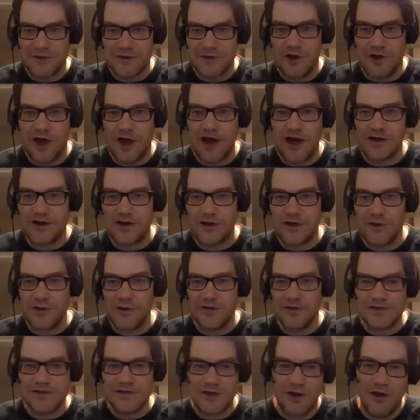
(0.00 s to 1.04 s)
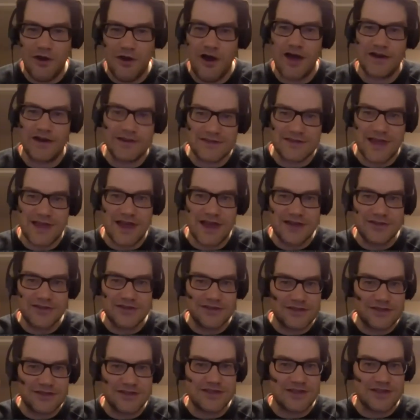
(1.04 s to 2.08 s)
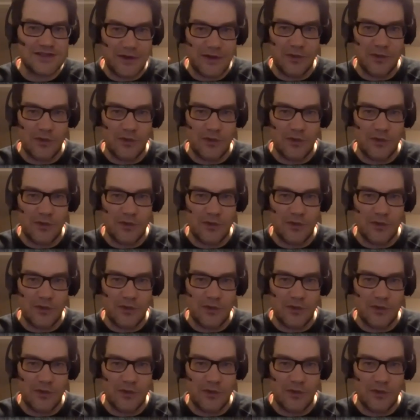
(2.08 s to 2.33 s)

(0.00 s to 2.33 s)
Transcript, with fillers: between hot and cold is the hot is actually just like